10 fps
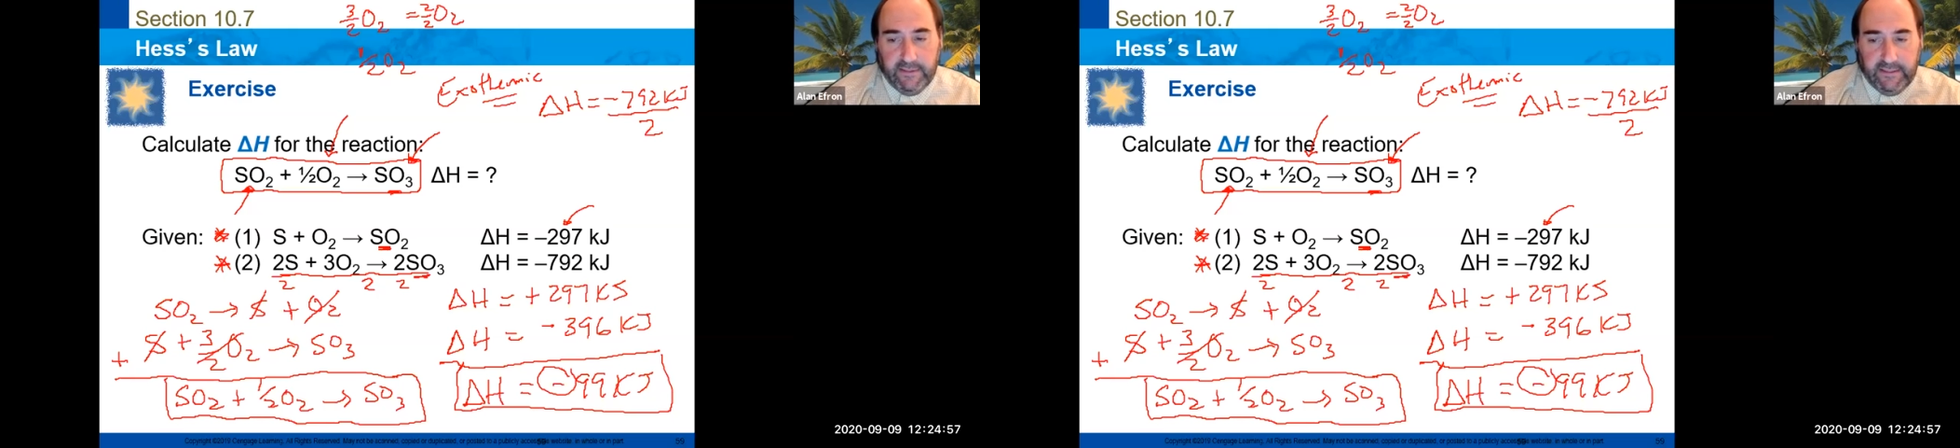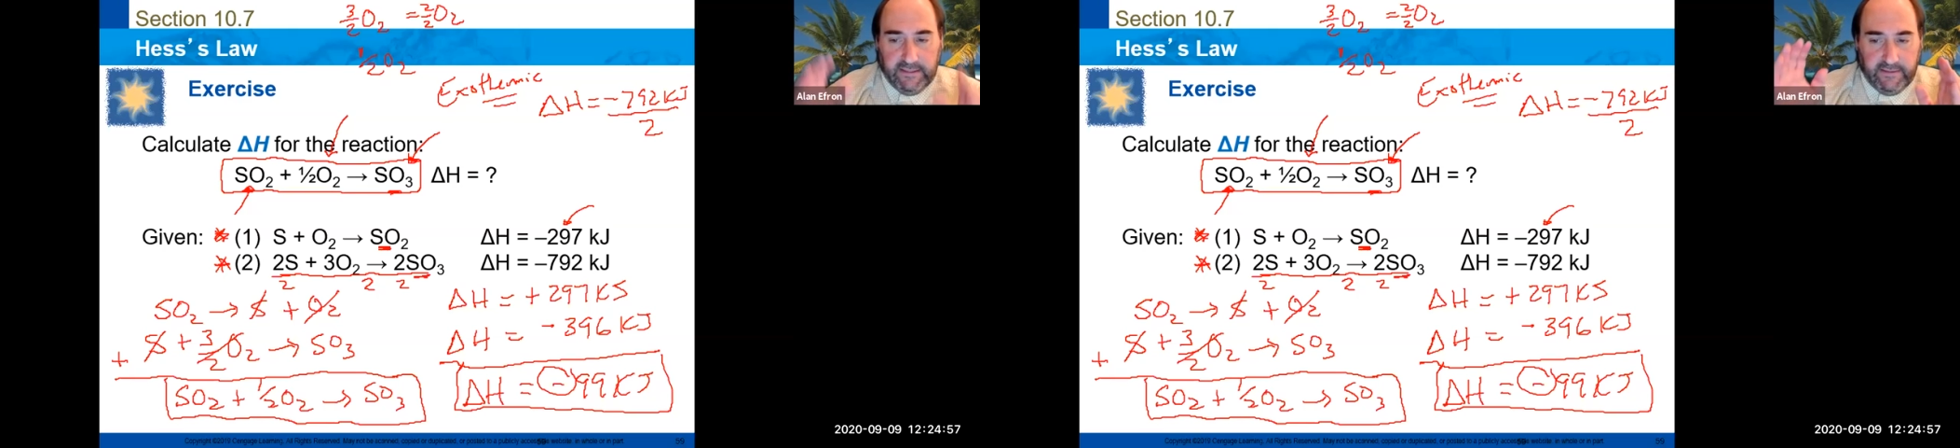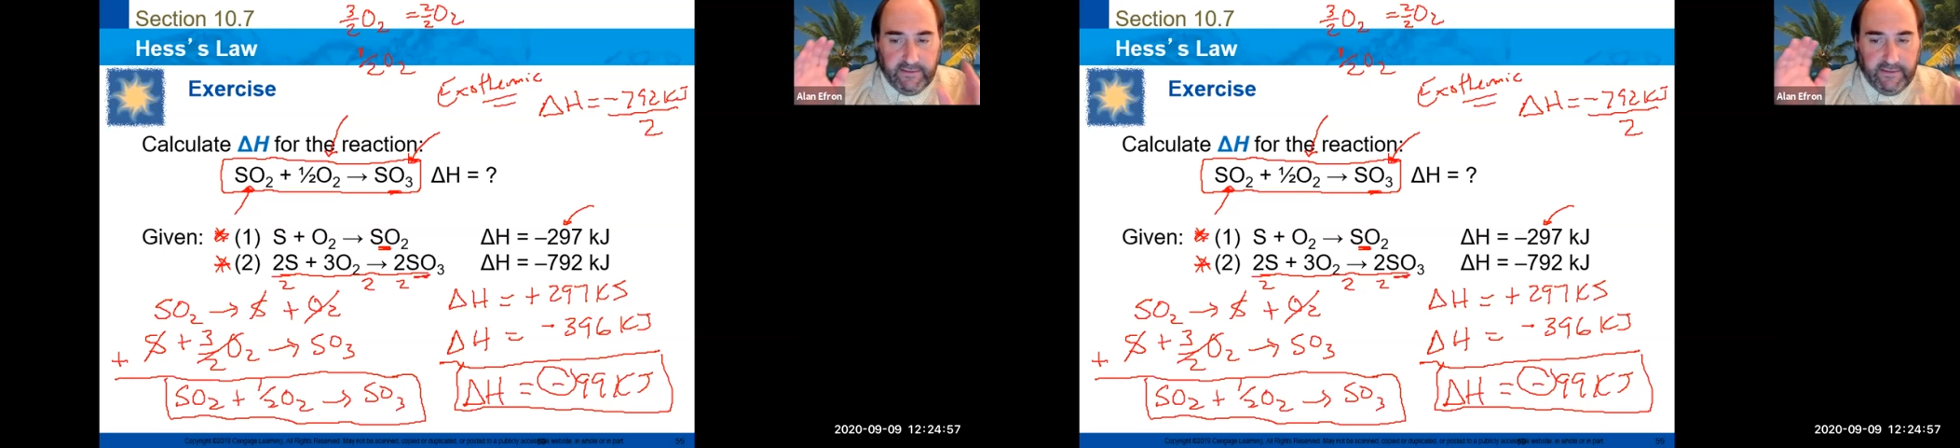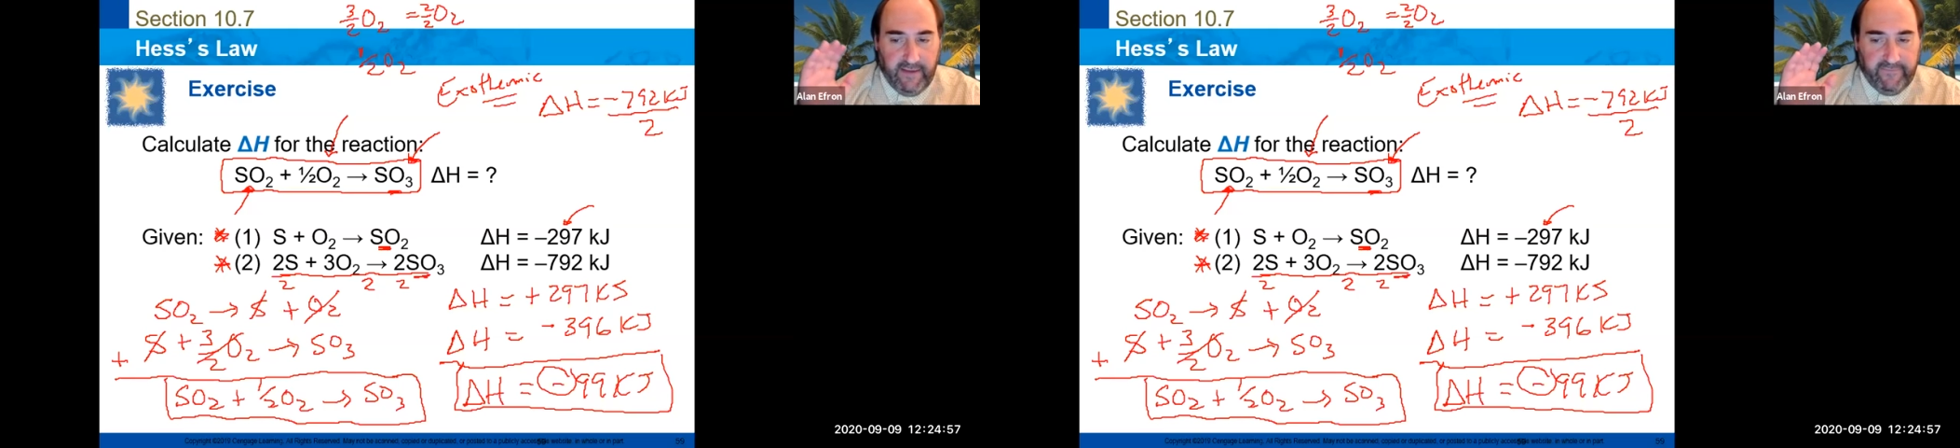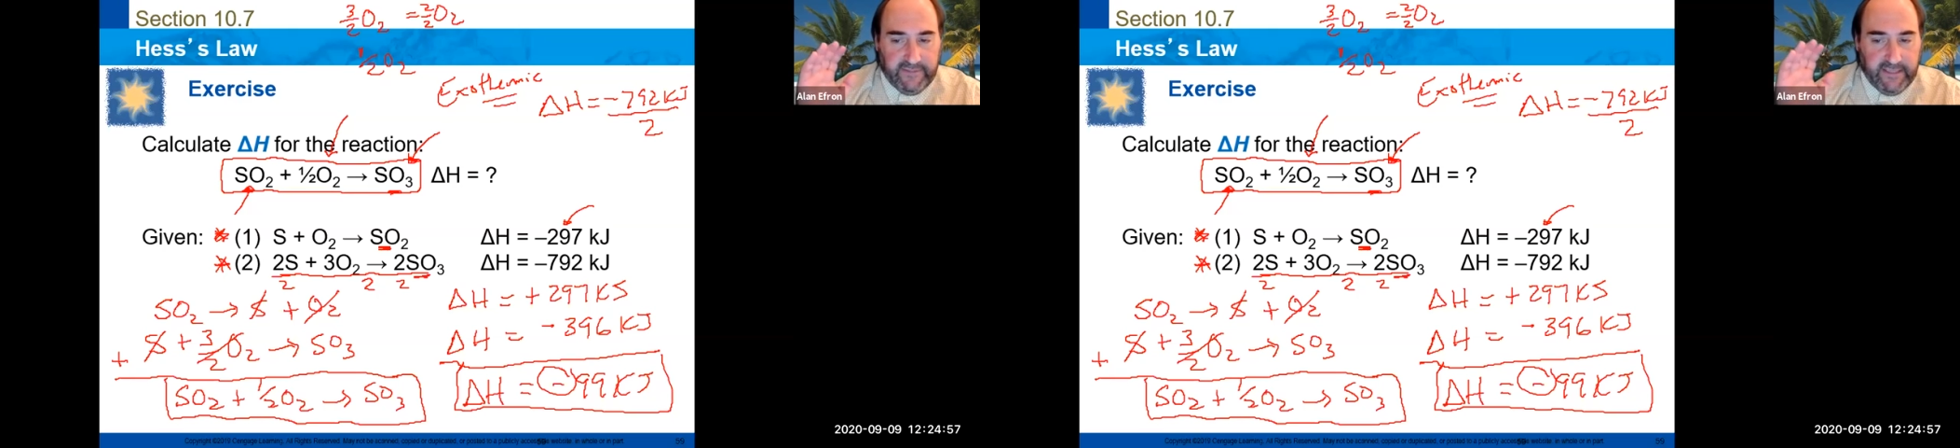just
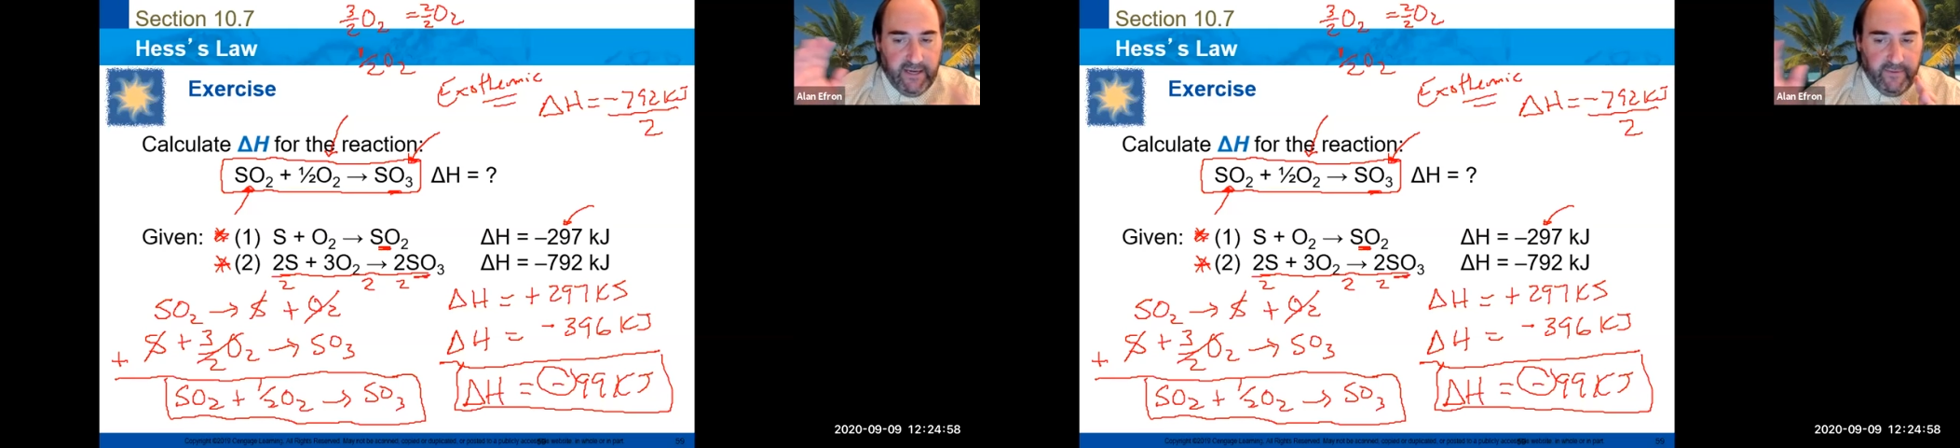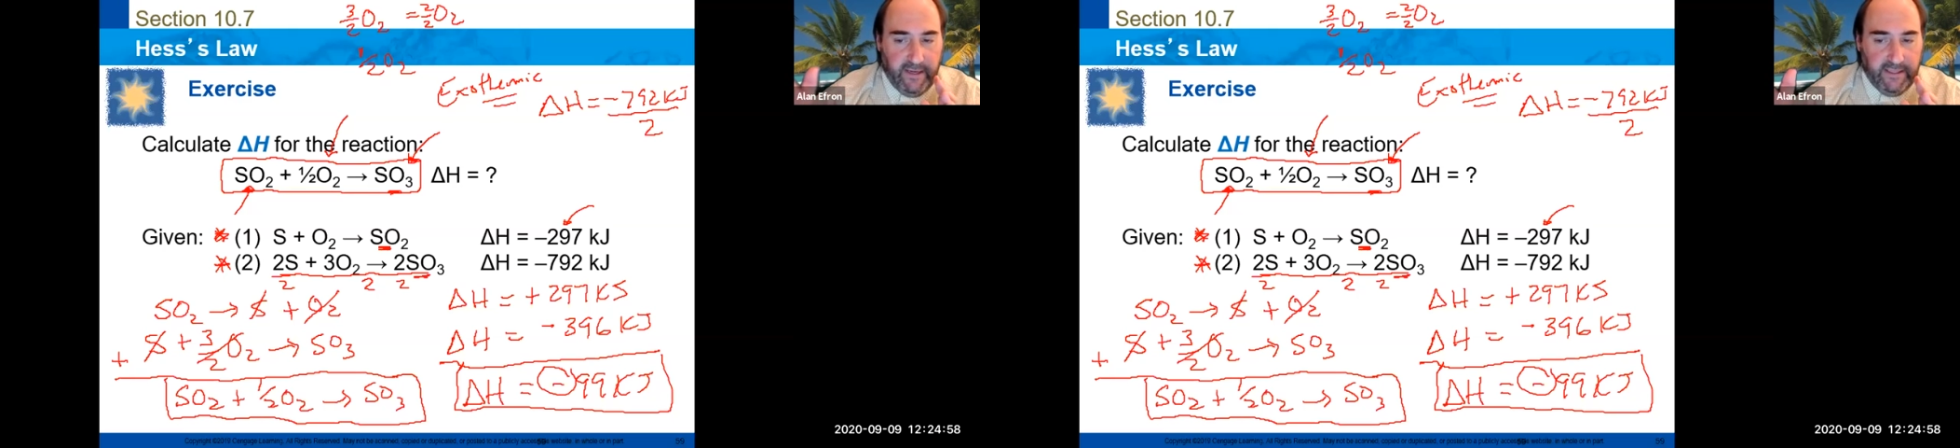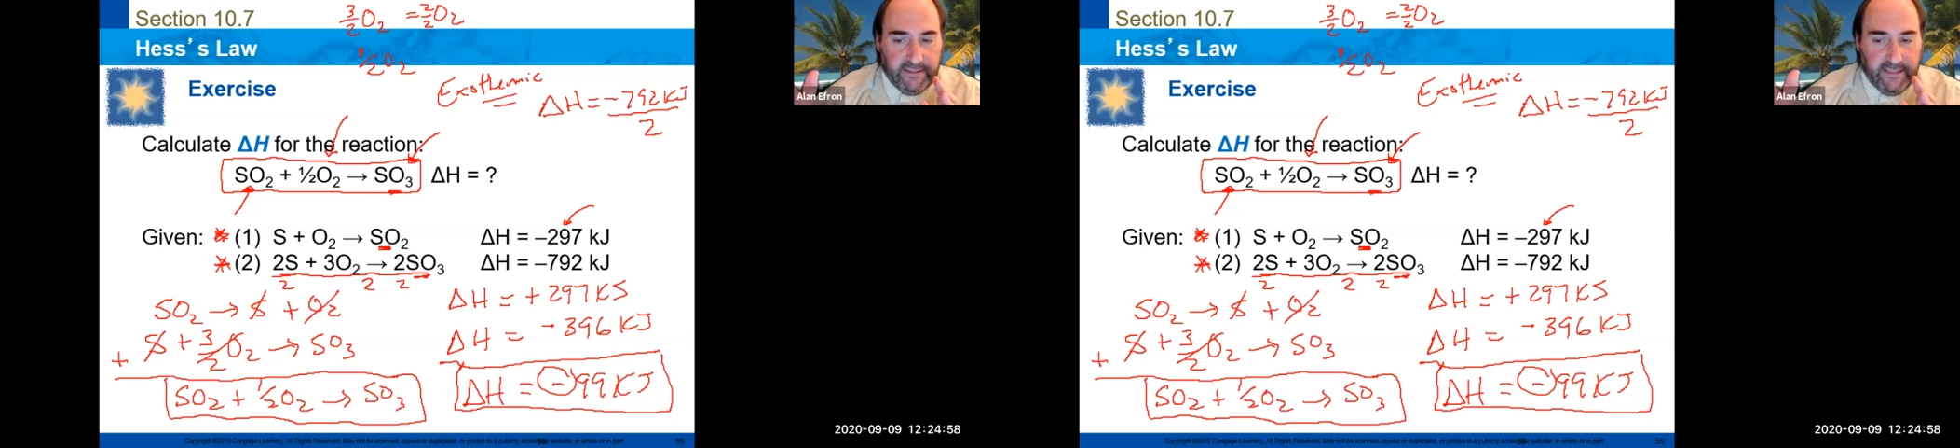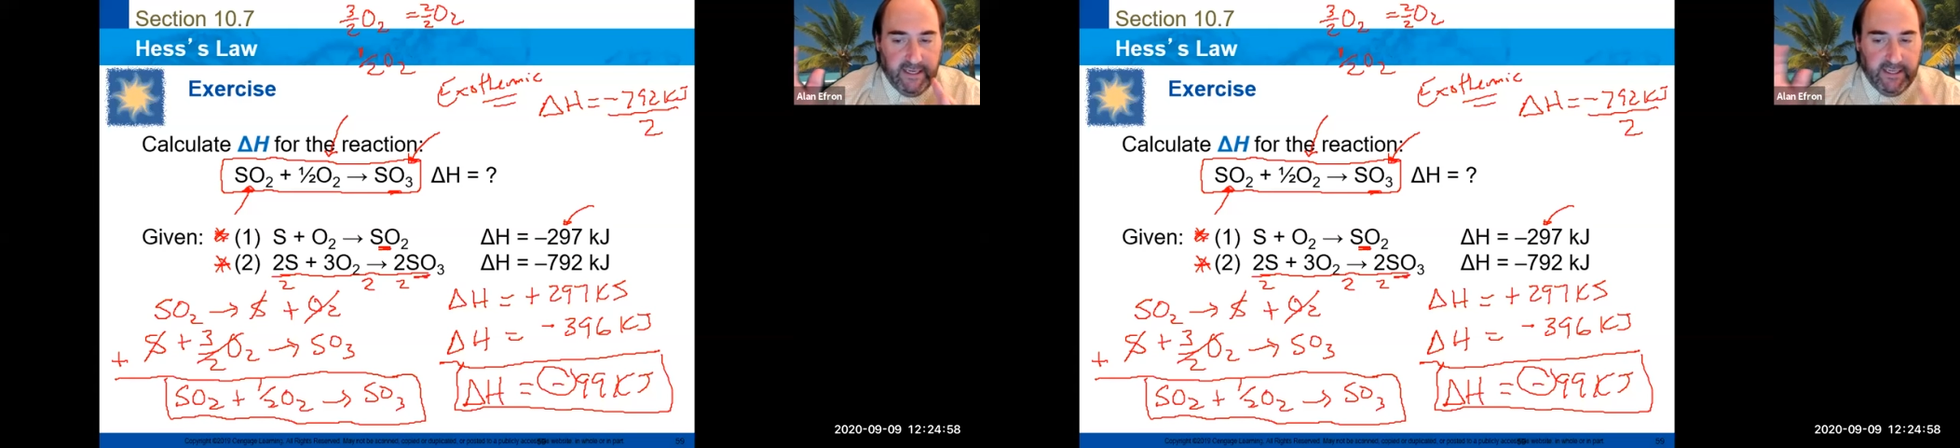left side, right side.